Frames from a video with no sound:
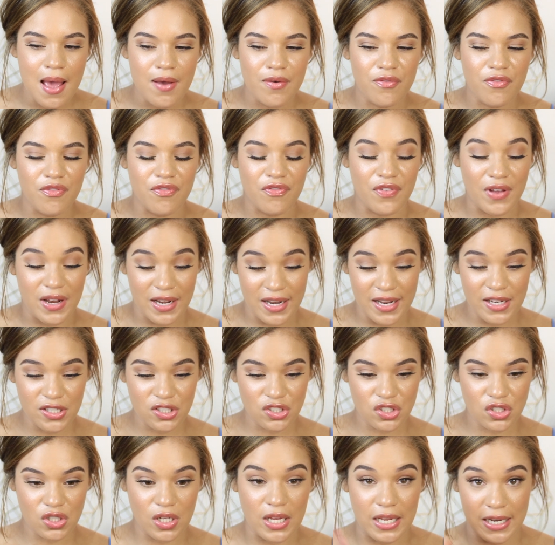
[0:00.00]

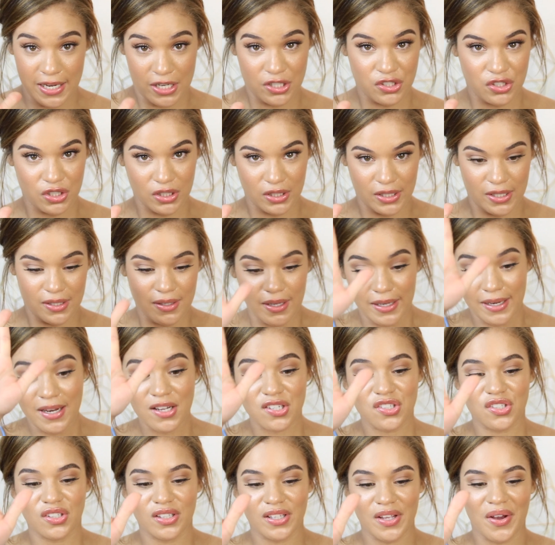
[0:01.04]
finish initially,
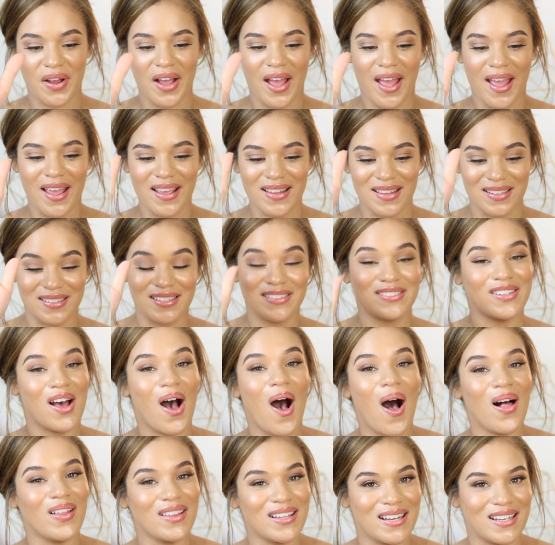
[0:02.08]
okay? This is
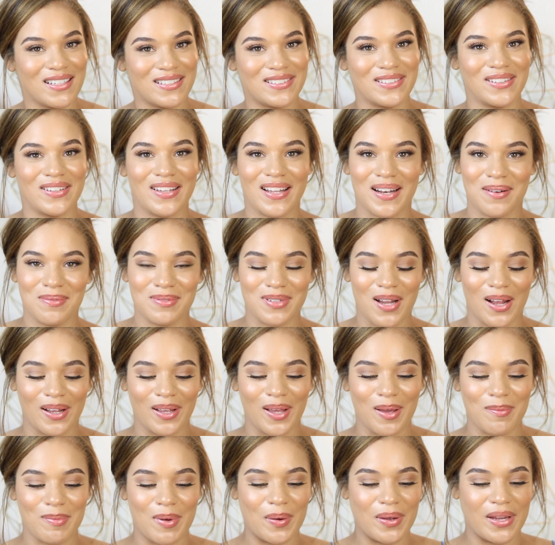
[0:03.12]
all initial that I'm
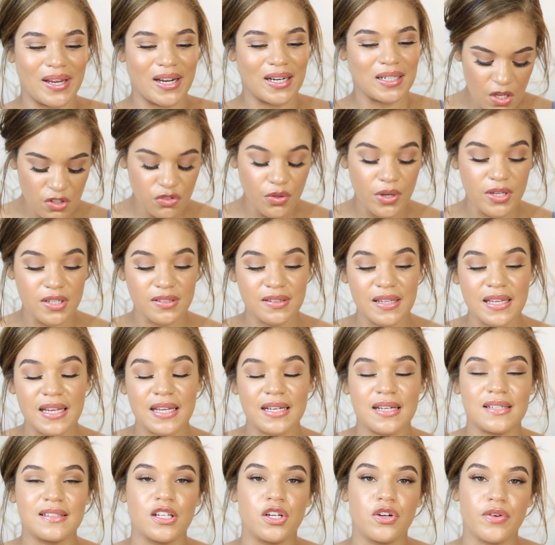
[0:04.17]
talking about here. So I just think it
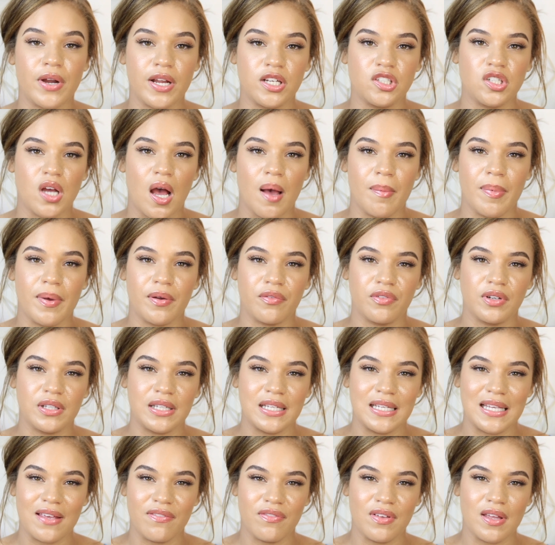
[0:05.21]
does a great job at
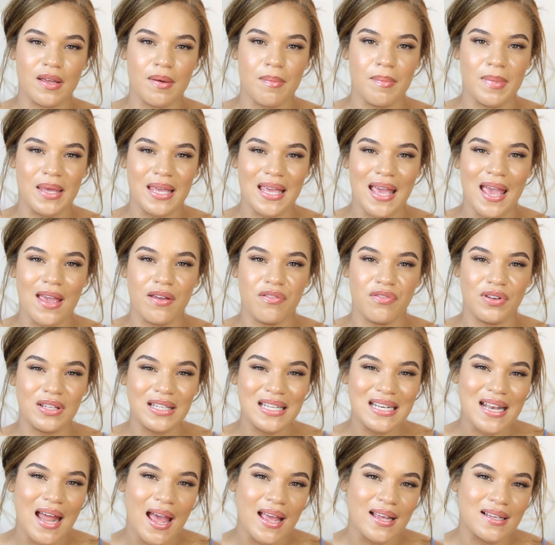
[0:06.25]
really giving me a
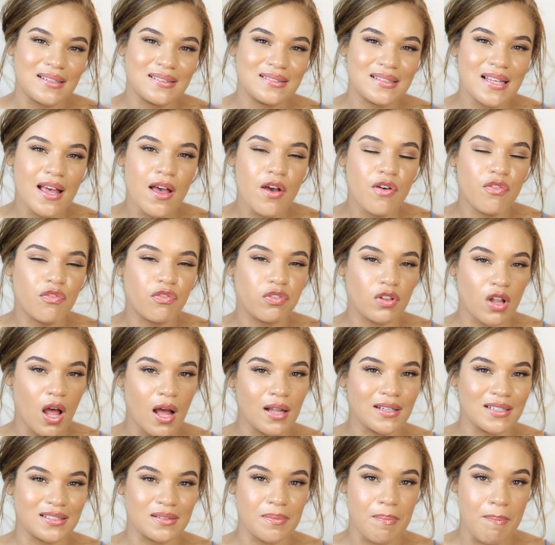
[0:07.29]
really nice,
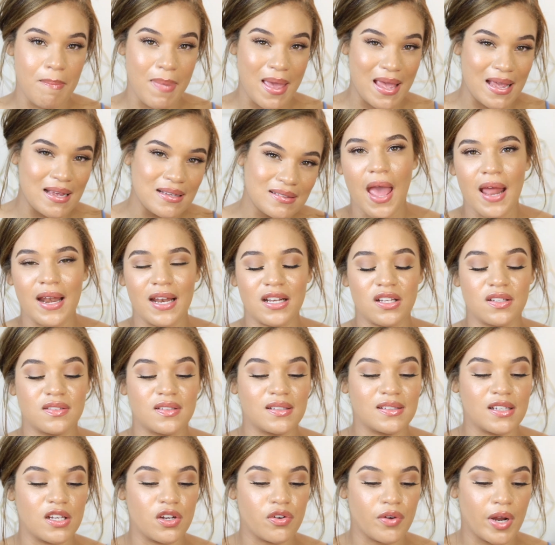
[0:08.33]
flawless base, and it just
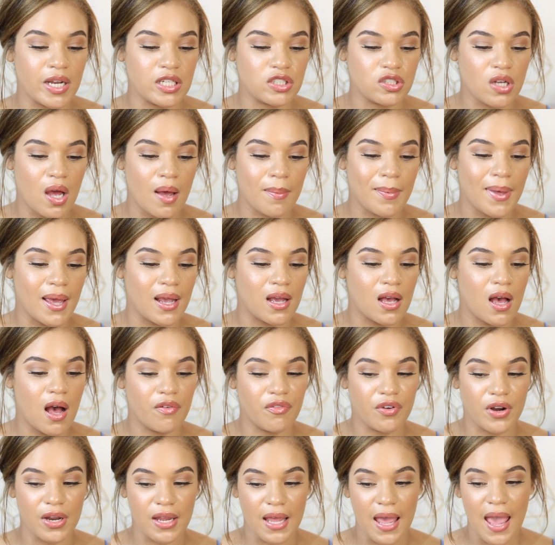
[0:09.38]
does a great job at
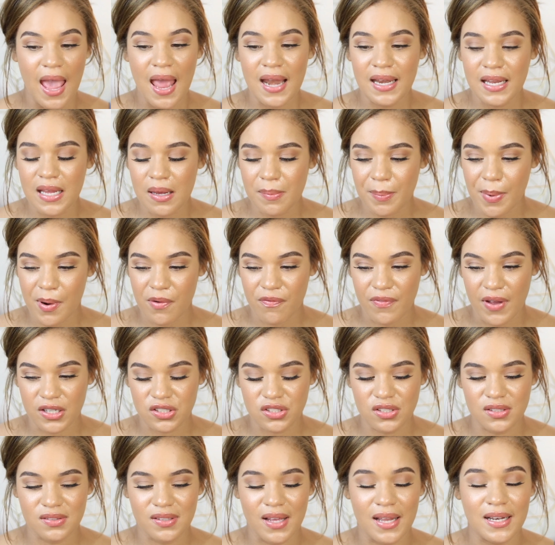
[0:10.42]
covering any
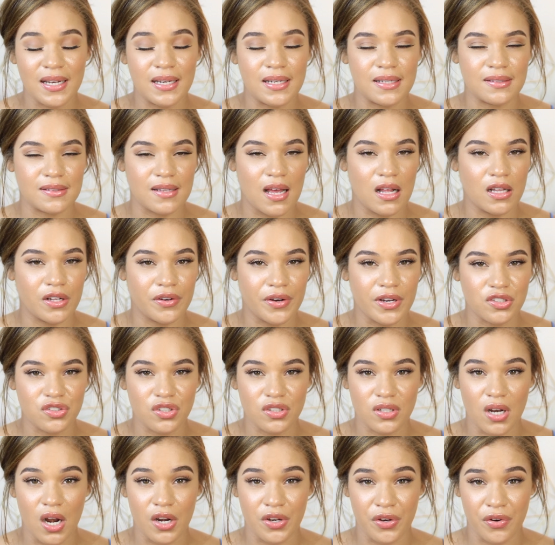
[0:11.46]
imperfections, any
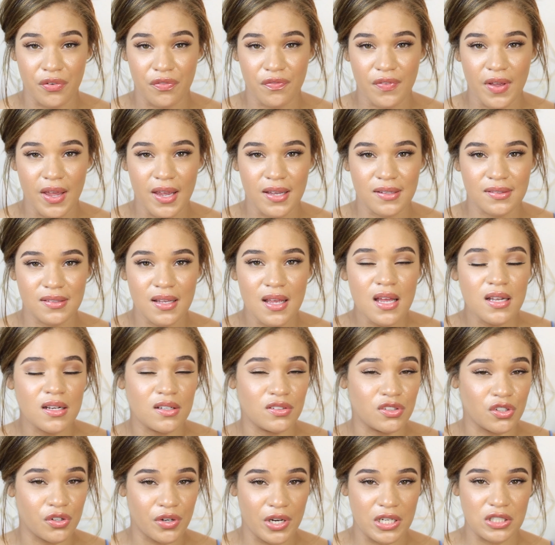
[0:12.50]
discoloration on your face. It
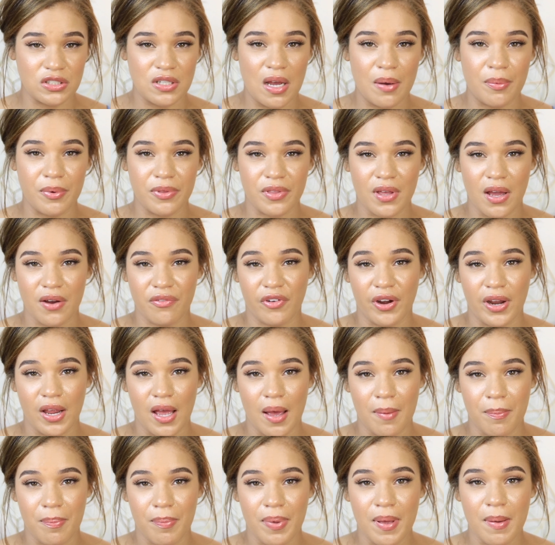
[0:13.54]
does a great job with covering
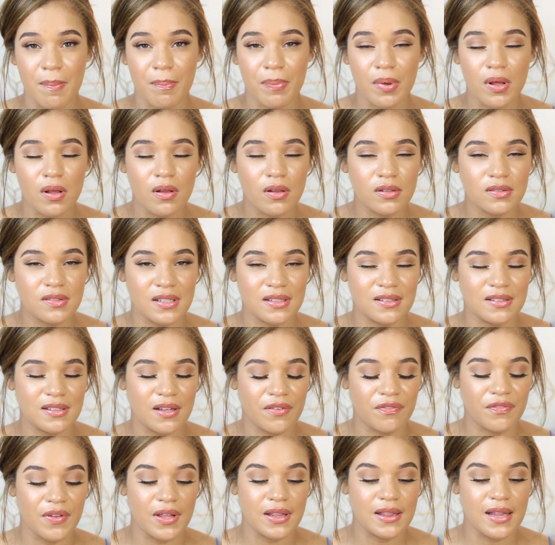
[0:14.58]
up pimples and
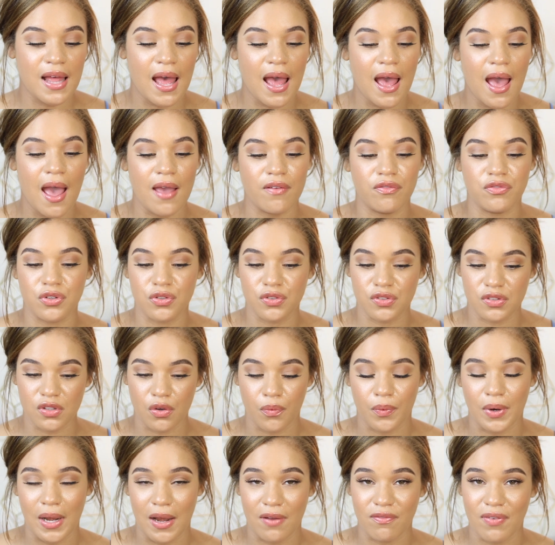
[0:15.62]
stuff like that. I've used
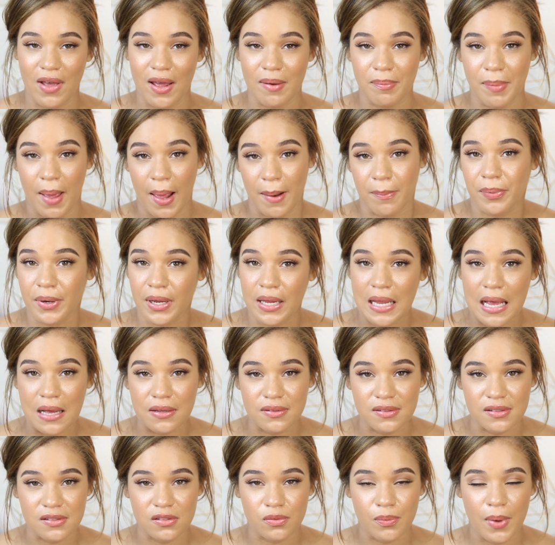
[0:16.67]
it when I've had bad
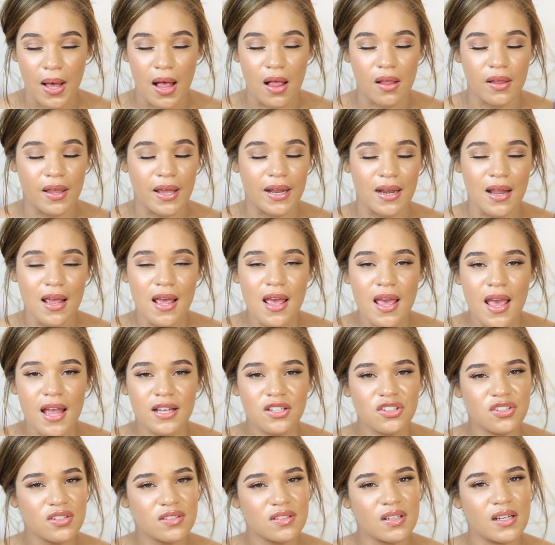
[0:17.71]
breakouts as well, and
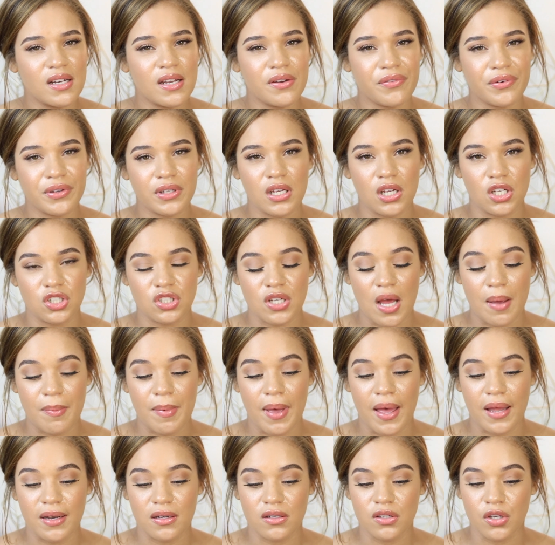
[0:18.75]
it's just done a really good job
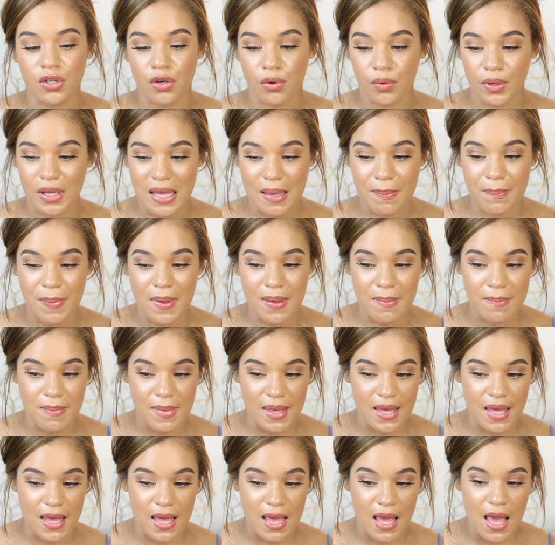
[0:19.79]
at, you know, keeping
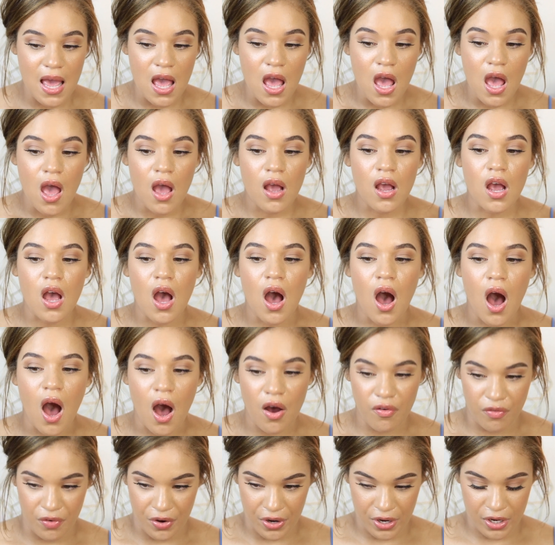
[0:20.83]
me
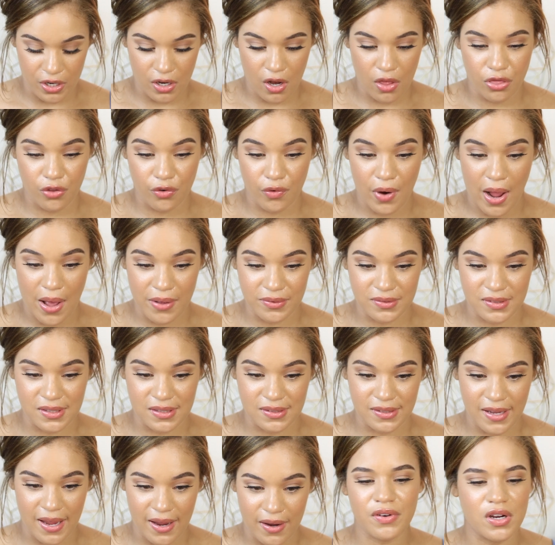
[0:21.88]
covered throughout the
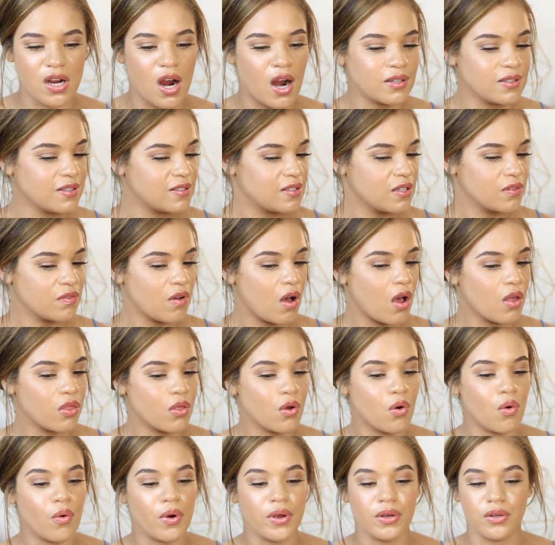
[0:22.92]
day. Regardless of all
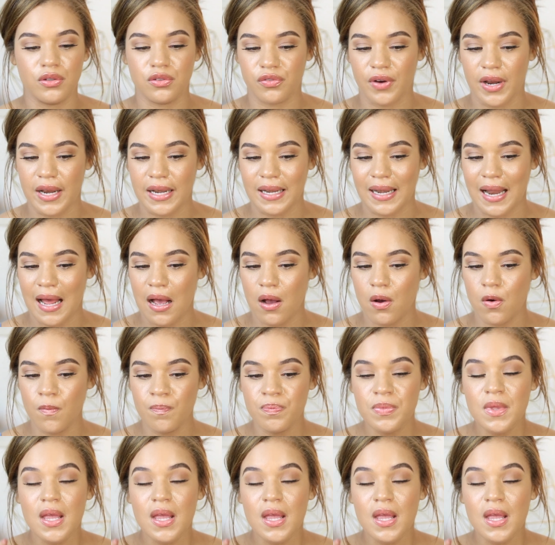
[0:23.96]
the oils right now,